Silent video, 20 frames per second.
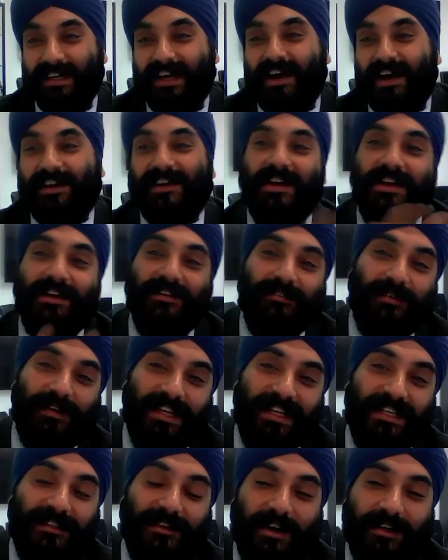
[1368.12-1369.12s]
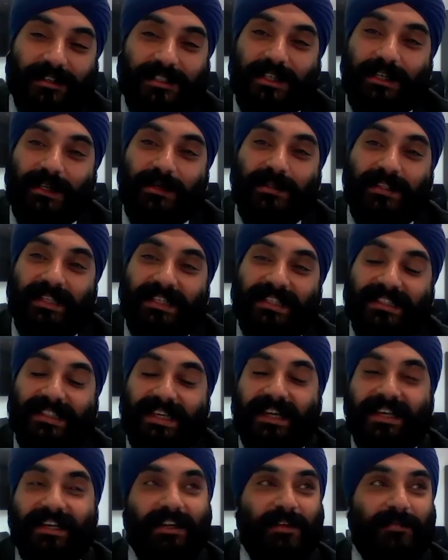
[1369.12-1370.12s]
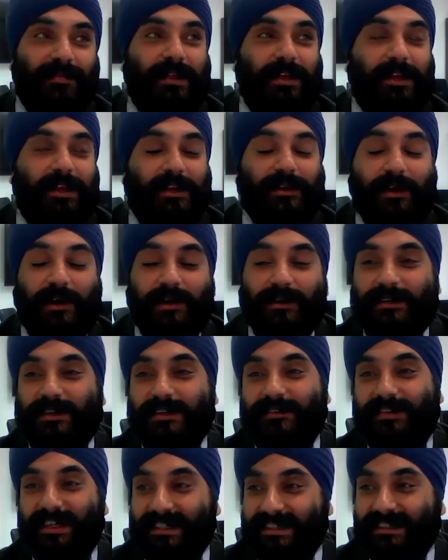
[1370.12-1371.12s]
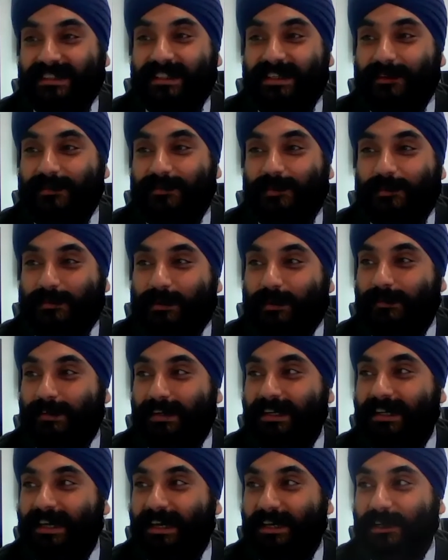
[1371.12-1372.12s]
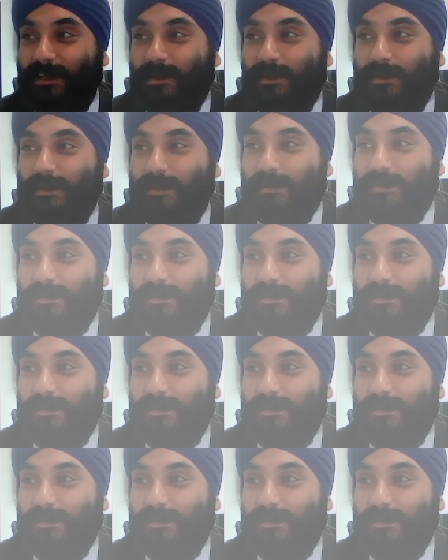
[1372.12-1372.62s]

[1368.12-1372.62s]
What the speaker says: I kind of wanted to ask you this, that, you know, controversy will probably get you